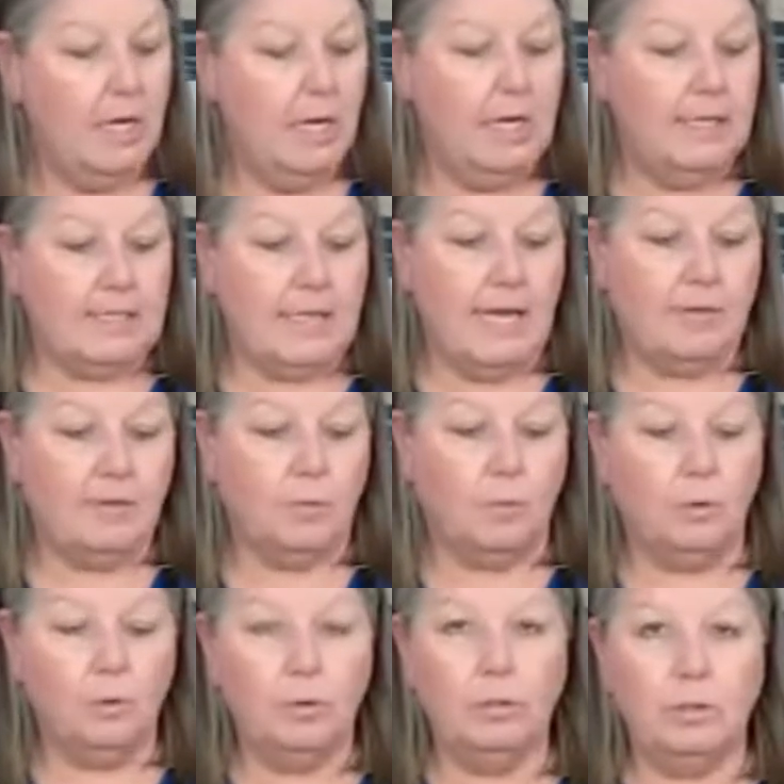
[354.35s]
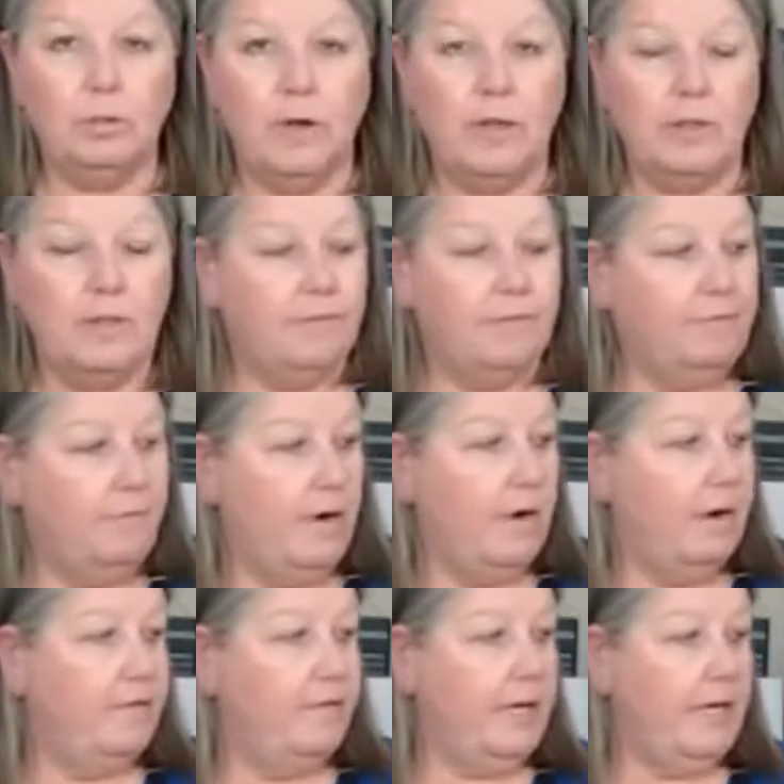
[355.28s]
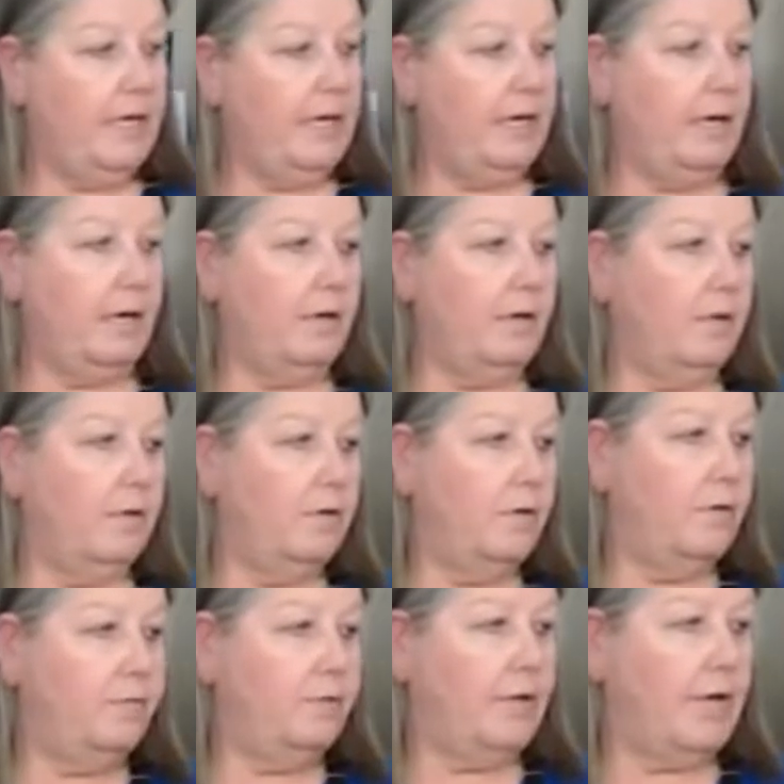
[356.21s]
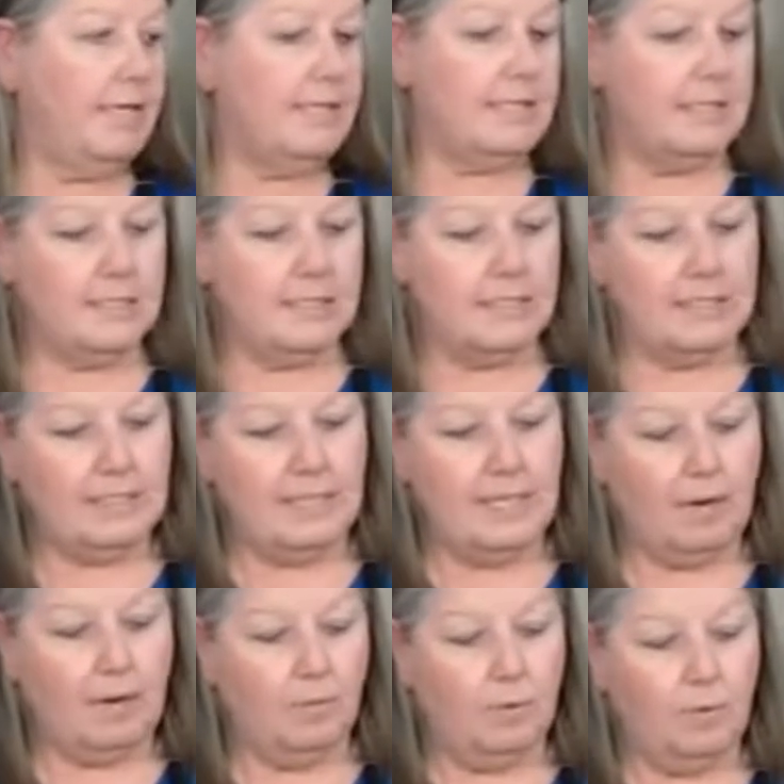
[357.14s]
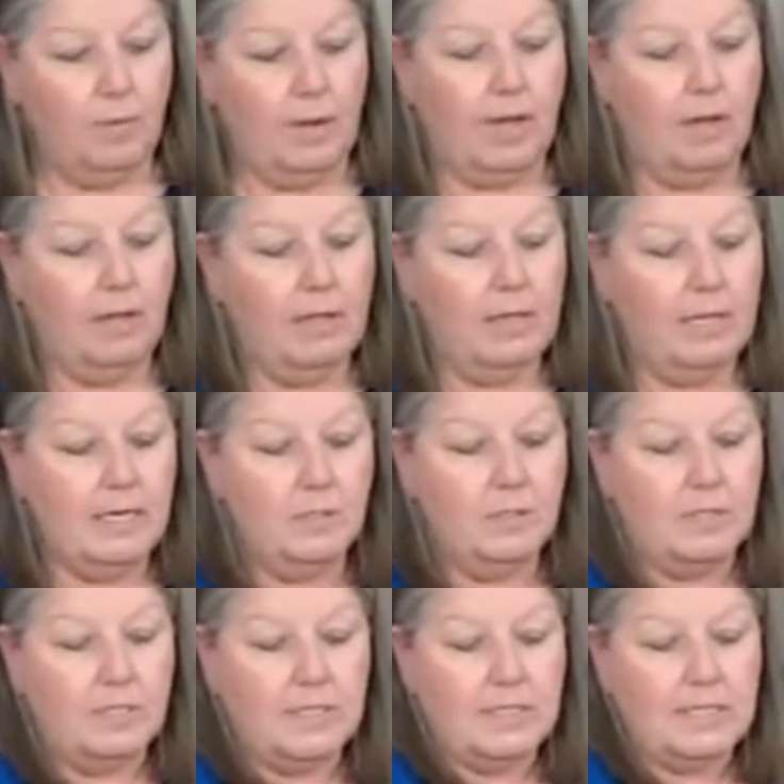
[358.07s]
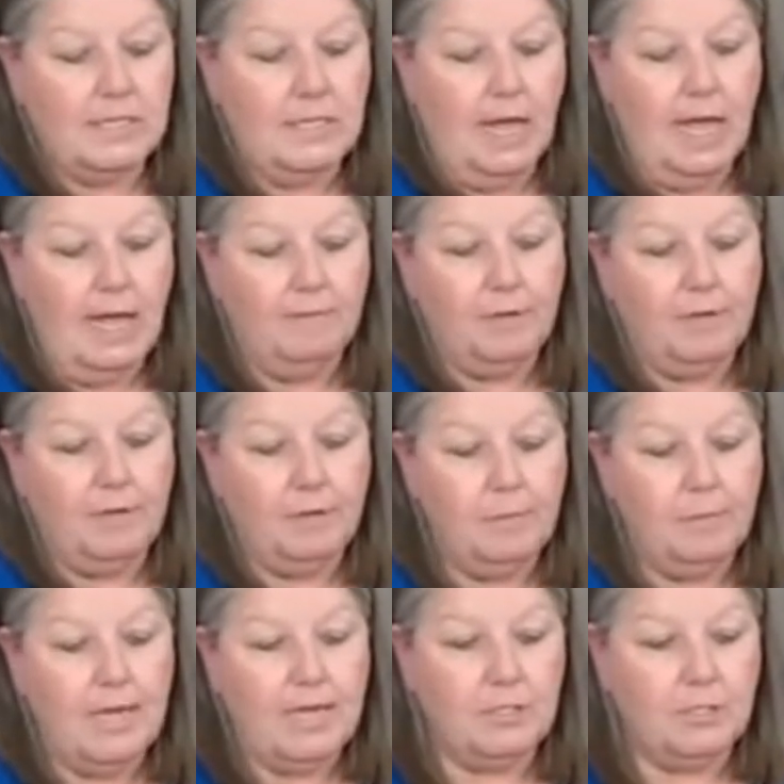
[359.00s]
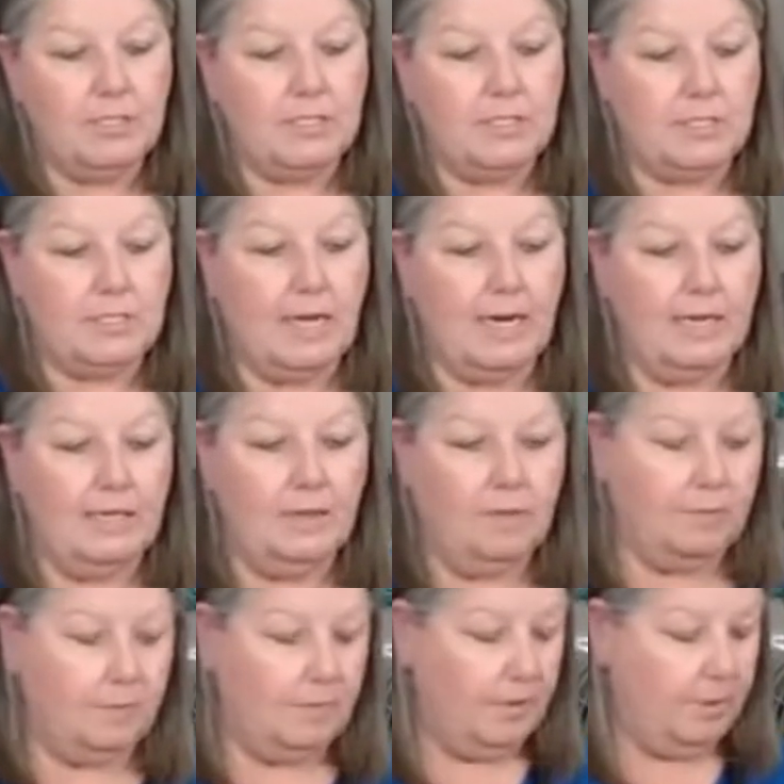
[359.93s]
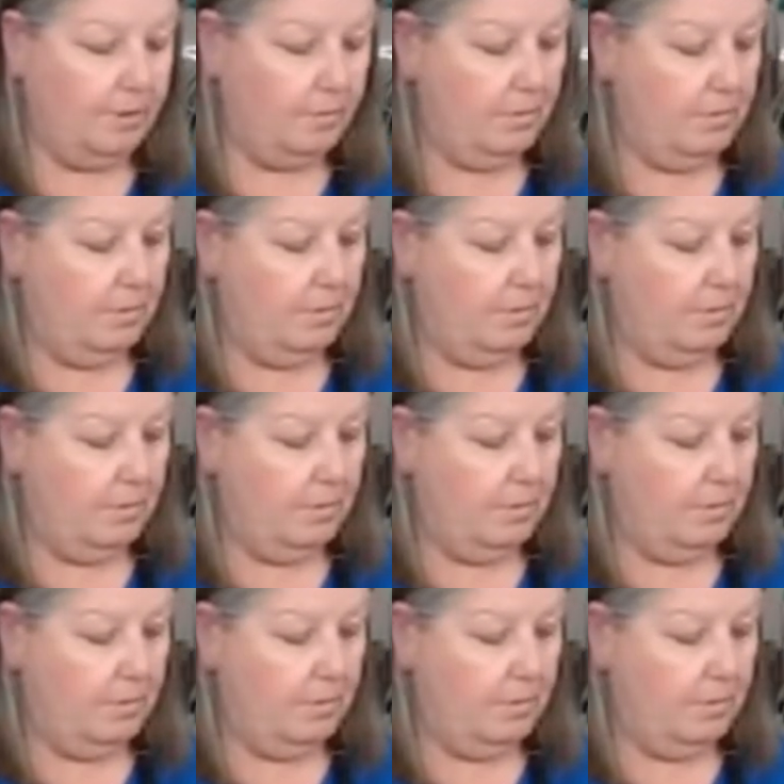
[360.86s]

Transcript: It's got the ruler on the front of it here. I don't know if you guys can see that real well. And then there's a slot for your mesh to slide through.